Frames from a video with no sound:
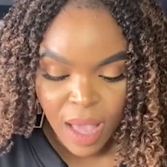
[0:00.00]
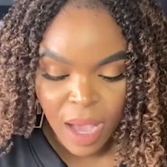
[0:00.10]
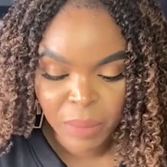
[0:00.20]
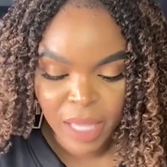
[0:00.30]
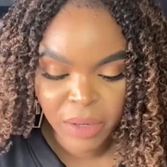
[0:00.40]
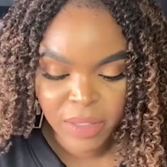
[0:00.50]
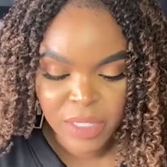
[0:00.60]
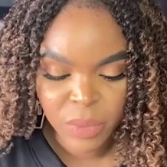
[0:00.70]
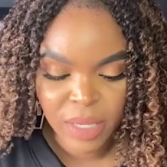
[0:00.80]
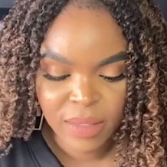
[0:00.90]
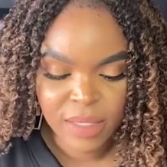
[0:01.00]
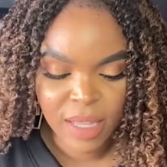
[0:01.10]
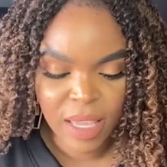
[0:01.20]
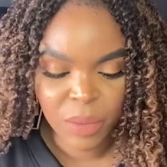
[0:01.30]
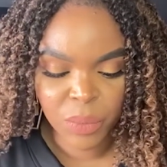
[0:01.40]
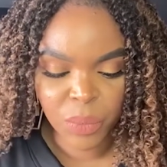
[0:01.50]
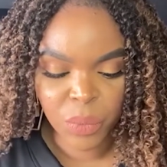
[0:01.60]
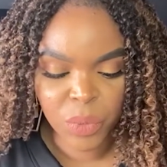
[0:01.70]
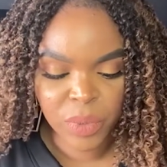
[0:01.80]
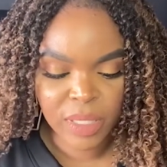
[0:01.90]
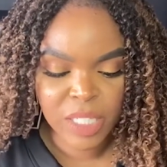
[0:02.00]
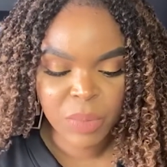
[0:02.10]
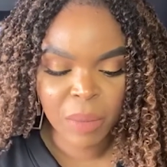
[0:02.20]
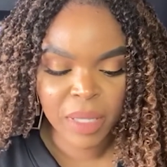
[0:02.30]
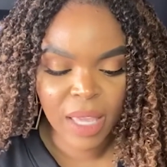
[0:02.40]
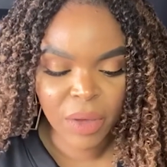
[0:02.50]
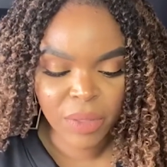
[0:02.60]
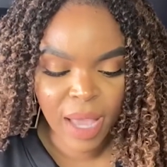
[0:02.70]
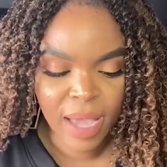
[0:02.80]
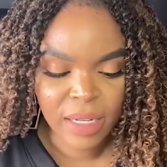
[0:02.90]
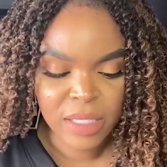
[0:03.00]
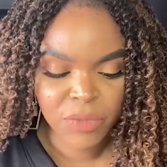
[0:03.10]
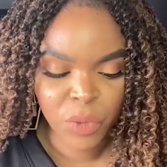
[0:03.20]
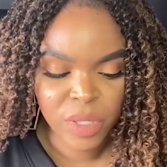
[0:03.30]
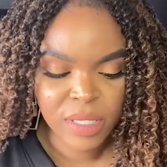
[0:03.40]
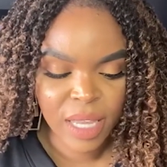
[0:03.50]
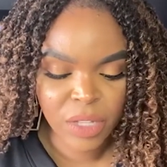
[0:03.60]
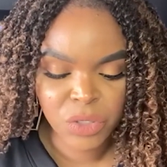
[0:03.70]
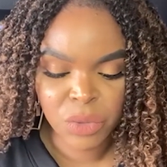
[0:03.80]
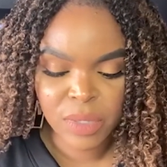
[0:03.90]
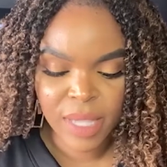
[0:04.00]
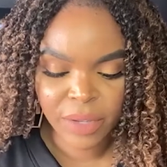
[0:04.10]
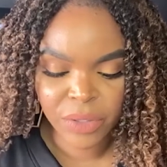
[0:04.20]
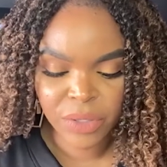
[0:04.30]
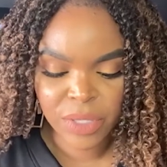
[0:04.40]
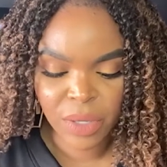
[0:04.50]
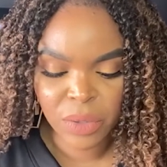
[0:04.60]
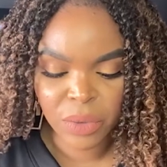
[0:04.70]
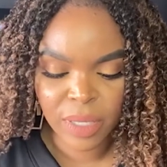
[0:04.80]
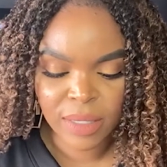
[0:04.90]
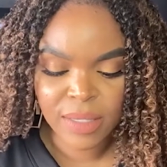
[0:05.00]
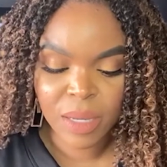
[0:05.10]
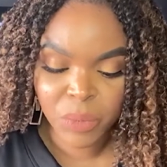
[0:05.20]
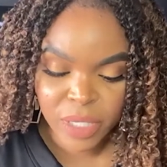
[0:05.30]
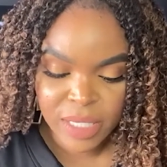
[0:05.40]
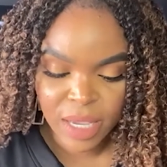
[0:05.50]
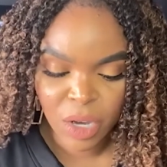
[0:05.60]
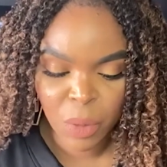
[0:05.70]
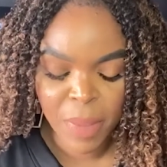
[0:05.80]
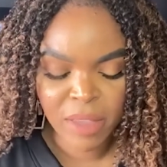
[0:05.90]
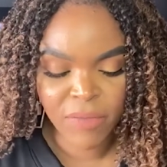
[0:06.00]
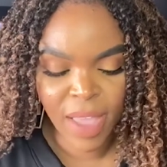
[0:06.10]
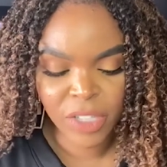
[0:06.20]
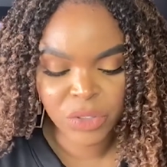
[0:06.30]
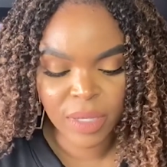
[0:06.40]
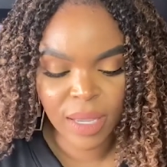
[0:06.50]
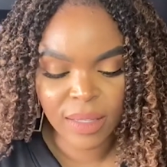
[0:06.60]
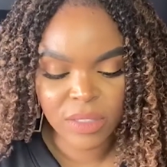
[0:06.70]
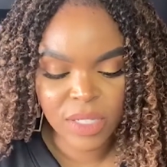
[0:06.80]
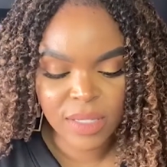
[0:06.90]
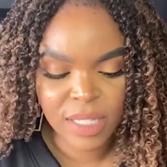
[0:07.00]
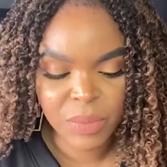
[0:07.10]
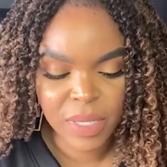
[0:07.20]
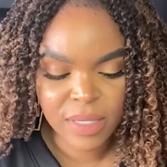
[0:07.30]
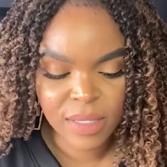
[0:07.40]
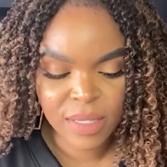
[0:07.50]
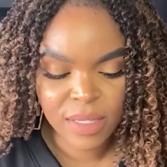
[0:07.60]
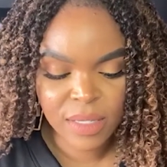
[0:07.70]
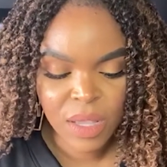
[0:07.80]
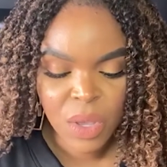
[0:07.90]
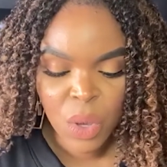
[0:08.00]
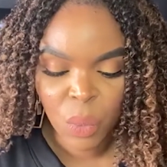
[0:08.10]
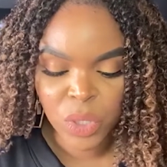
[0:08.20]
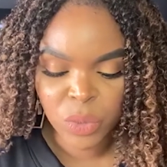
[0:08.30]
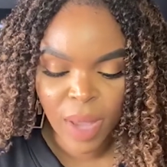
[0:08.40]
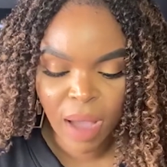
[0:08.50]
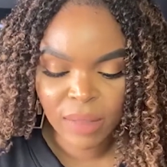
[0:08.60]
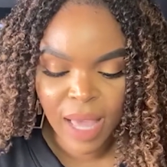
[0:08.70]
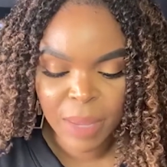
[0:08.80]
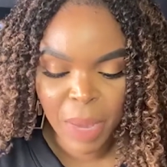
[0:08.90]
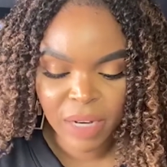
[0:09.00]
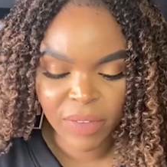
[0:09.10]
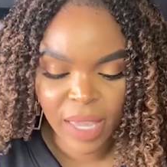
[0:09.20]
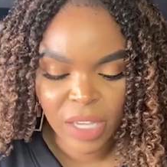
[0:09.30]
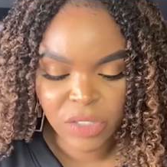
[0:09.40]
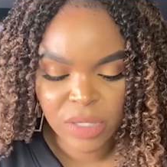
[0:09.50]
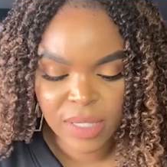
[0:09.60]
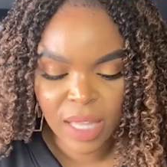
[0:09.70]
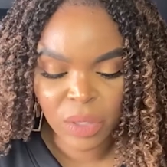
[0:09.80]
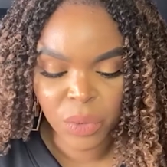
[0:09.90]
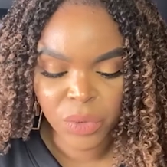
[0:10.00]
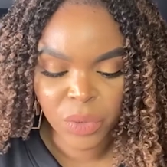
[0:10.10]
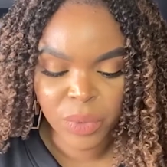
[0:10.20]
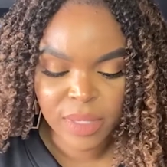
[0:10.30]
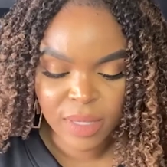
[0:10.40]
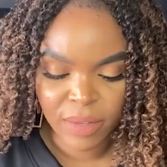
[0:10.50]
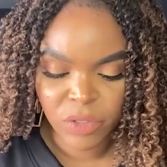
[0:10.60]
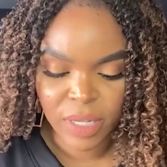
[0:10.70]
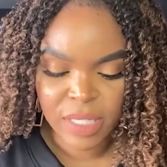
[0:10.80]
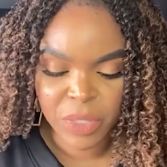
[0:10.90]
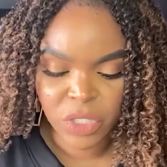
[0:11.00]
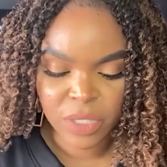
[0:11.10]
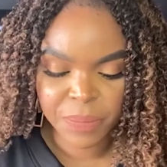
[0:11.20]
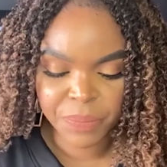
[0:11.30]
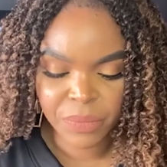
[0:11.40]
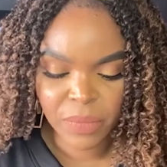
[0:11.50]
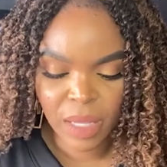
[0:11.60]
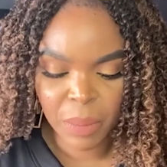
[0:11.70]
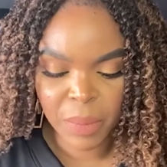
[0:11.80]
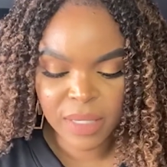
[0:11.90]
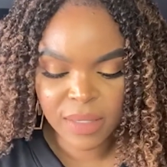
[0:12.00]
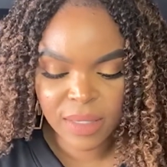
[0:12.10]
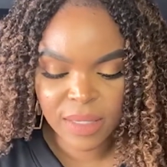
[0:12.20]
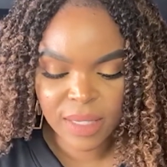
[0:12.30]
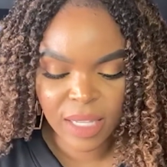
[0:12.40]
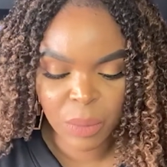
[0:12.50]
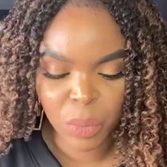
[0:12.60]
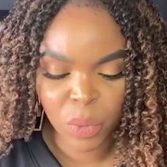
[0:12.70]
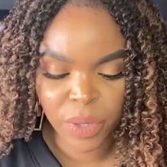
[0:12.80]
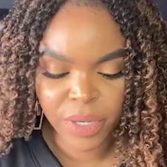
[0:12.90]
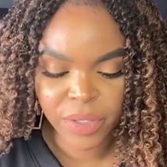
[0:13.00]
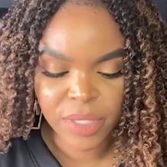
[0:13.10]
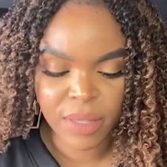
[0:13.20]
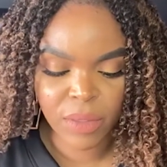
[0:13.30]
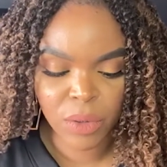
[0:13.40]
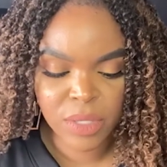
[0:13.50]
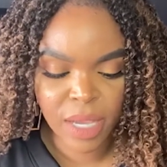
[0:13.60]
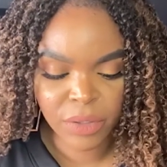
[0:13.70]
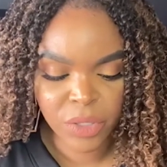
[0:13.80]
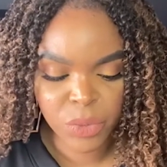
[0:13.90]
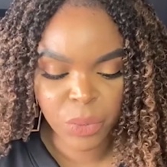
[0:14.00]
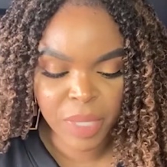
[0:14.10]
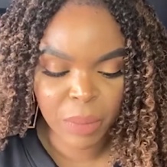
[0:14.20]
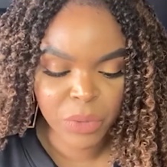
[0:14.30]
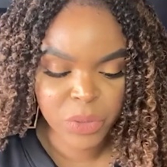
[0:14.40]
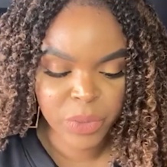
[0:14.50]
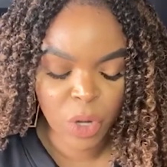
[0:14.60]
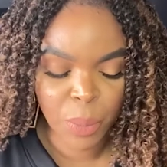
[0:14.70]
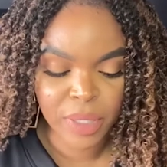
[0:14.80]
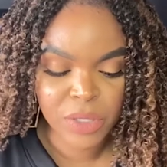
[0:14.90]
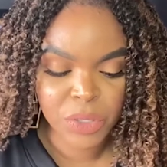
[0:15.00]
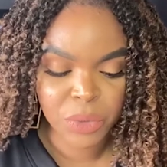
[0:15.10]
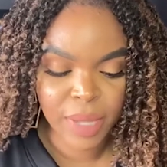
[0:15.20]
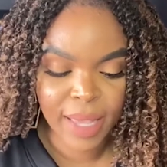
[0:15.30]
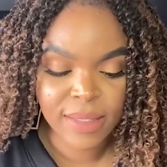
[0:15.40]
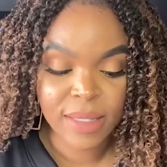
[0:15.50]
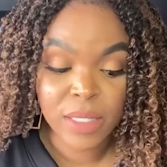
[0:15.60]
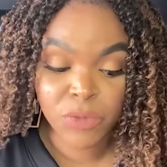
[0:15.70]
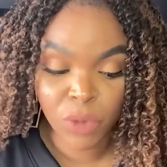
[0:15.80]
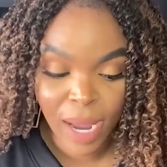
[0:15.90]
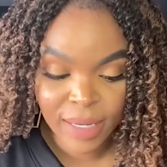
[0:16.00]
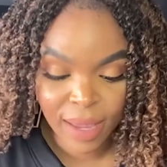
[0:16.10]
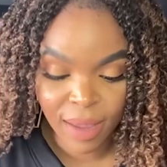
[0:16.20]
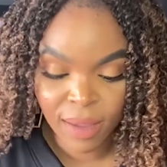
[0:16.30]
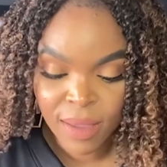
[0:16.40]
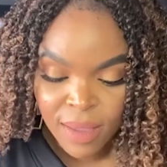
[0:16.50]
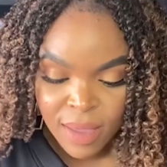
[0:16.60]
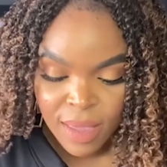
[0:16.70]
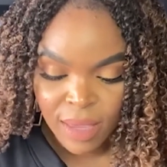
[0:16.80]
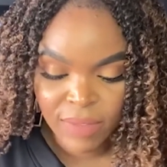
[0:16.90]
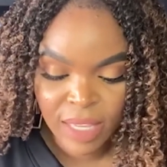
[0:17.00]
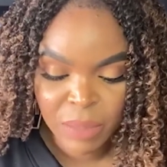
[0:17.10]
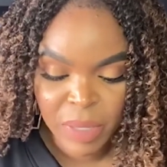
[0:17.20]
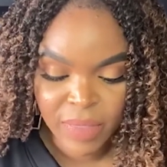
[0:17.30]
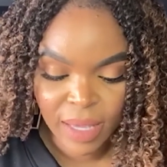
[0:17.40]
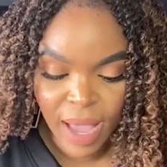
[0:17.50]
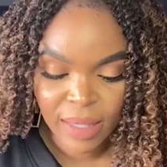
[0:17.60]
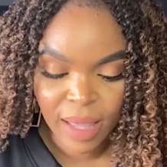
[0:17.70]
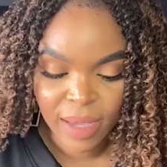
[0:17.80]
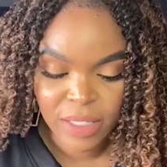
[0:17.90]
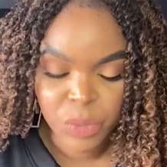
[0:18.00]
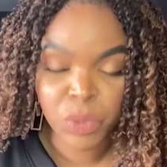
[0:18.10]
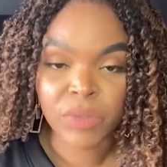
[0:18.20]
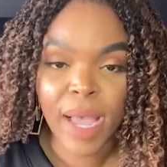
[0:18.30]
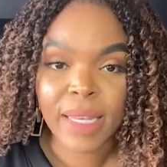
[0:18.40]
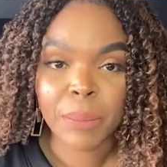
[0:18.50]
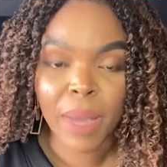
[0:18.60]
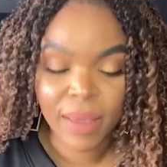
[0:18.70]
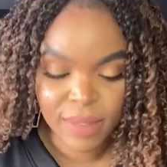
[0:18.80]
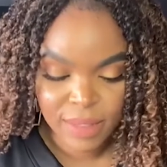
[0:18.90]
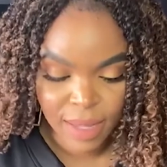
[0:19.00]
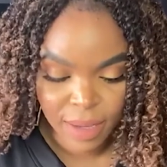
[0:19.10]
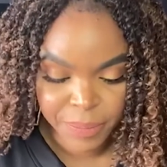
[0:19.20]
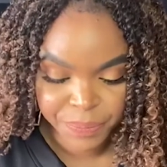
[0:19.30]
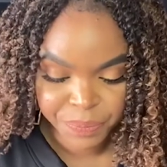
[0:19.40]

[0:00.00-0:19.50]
Later this week, the state will release public health guidance for stage 2 sectors, including some retail, manufacturing, and logistics businesses, which will outline modifications that lower the risk of transmission. Businesses and employers in those sectors will be able to reopen as soon as this Friday if they can meet the guidelines provided by the state.